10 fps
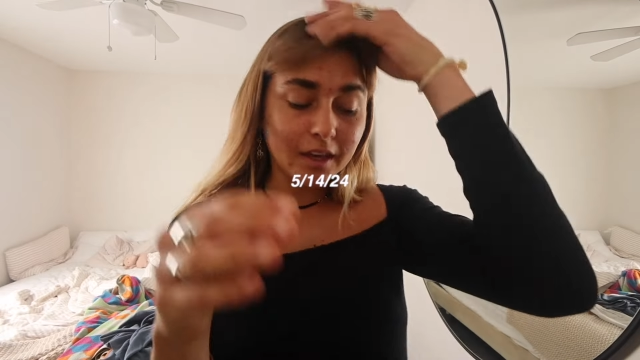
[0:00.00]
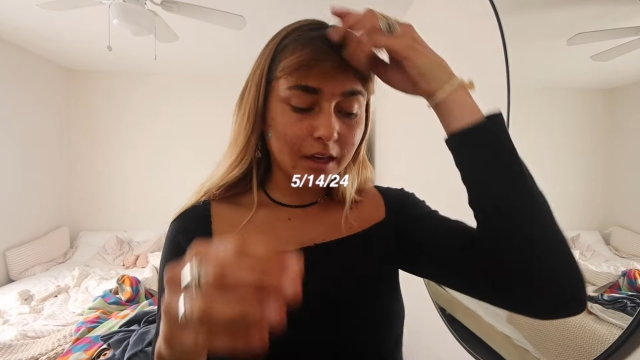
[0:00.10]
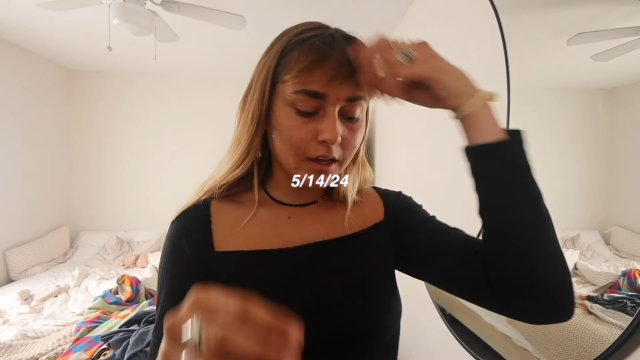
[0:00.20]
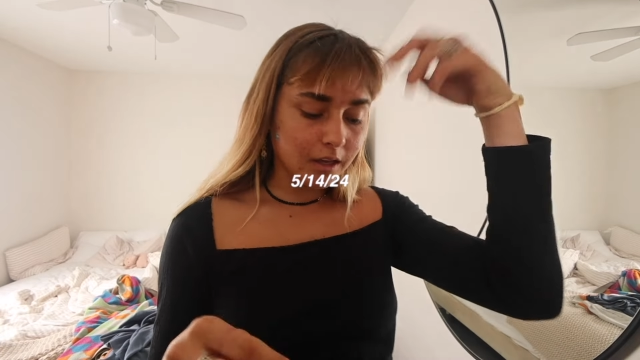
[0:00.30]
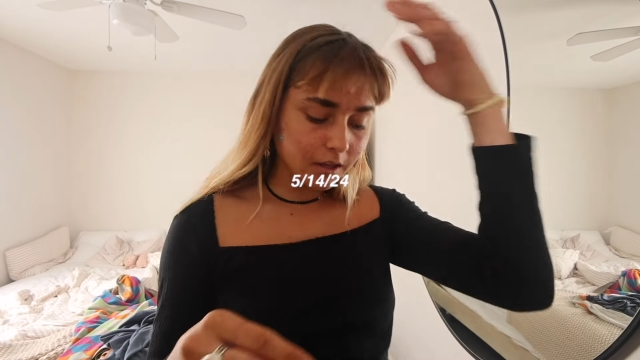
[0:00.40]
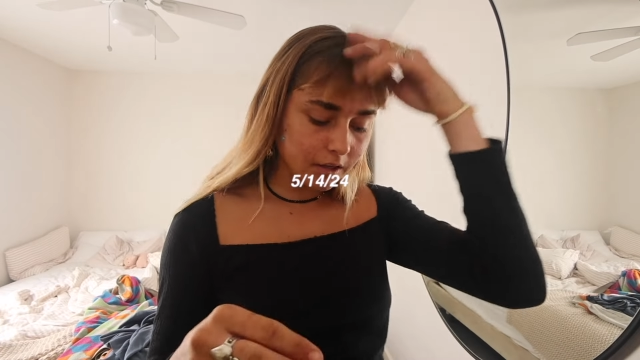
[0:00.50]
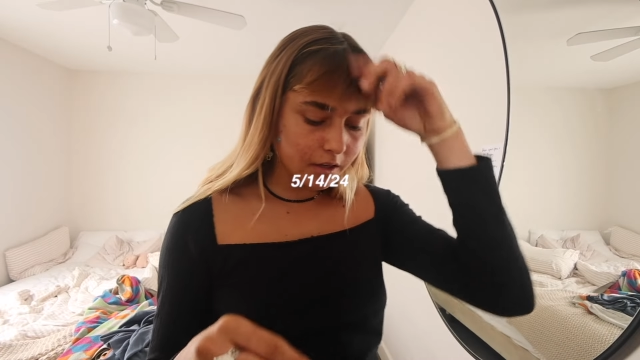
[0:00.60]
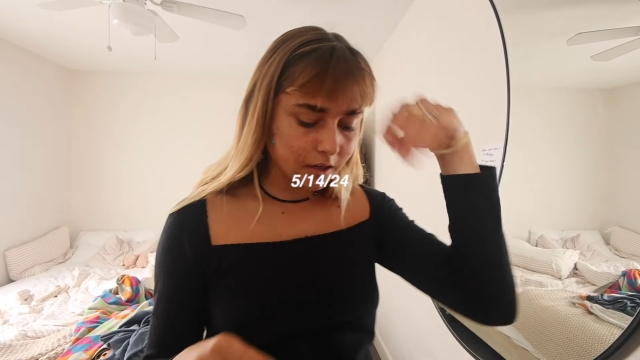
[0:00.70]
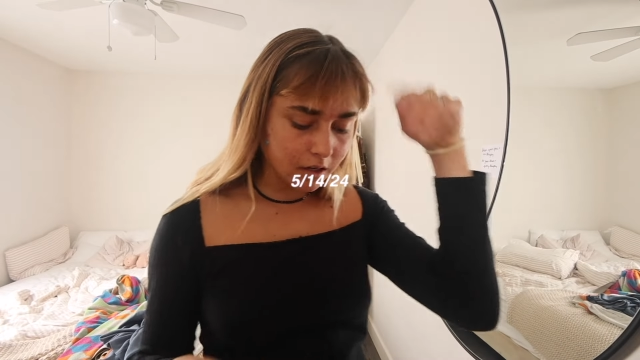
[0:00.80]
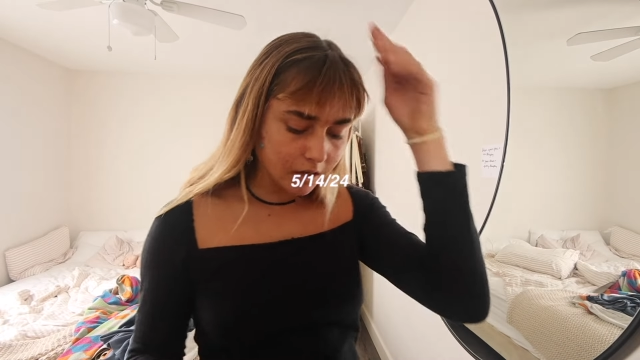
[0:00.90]

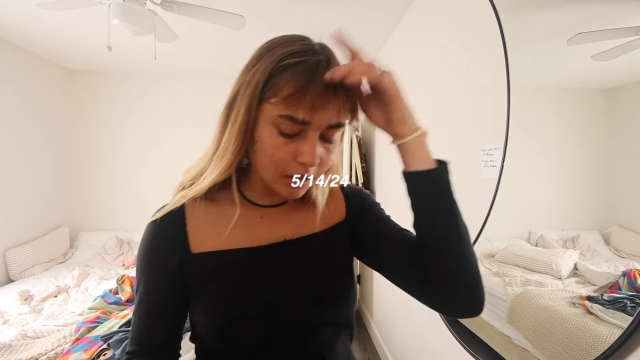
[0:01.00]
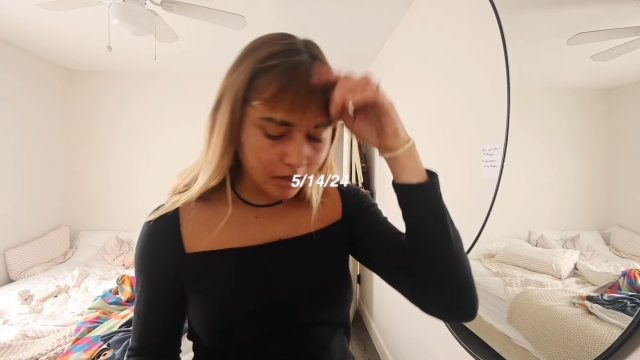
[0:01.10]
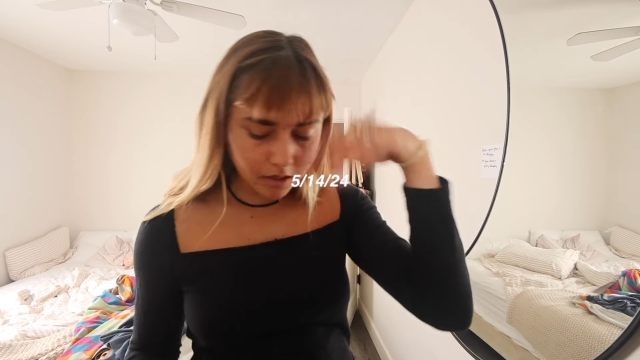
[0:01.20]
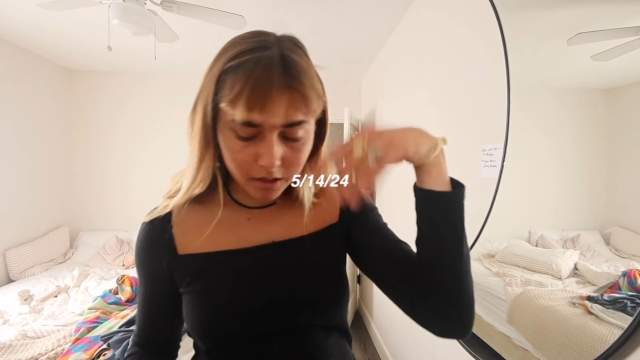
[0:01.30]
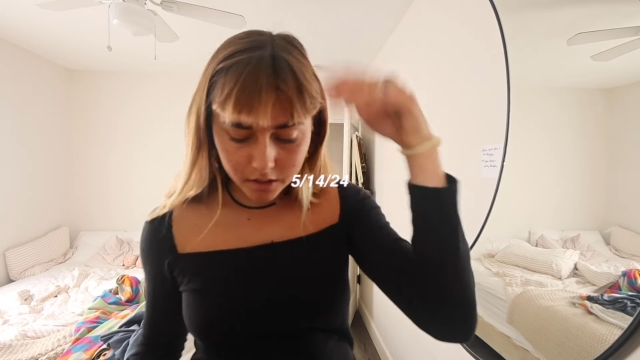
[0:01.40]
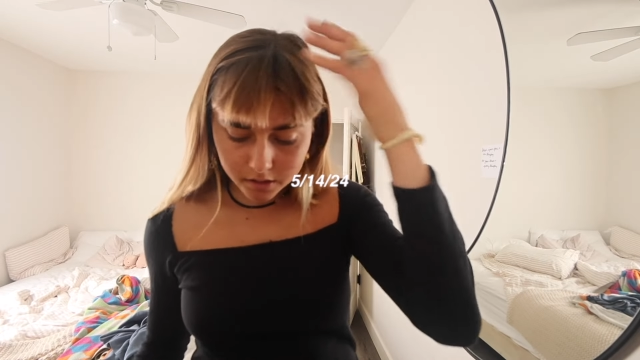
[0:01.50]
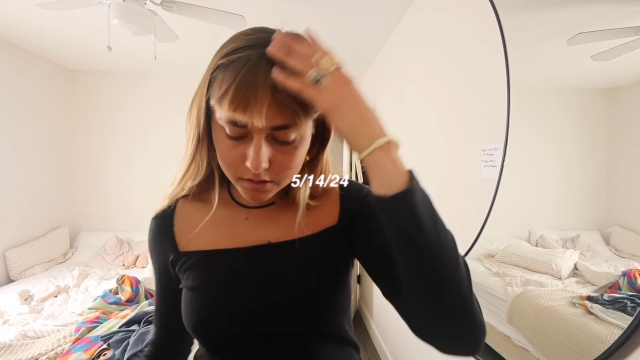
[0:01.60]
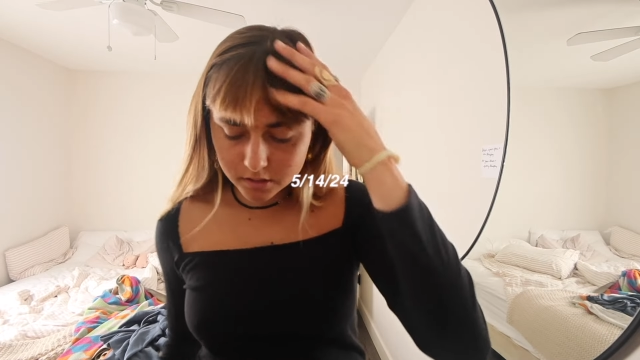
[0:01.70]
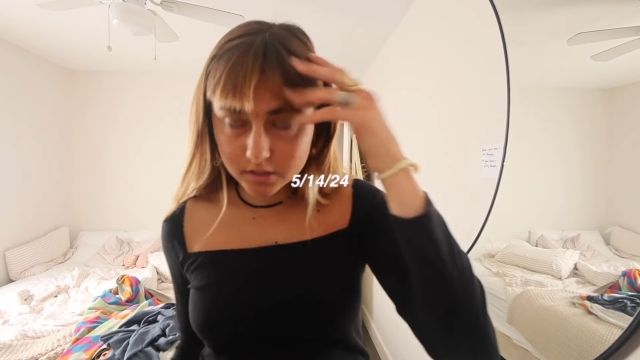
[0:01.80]
Hey guys,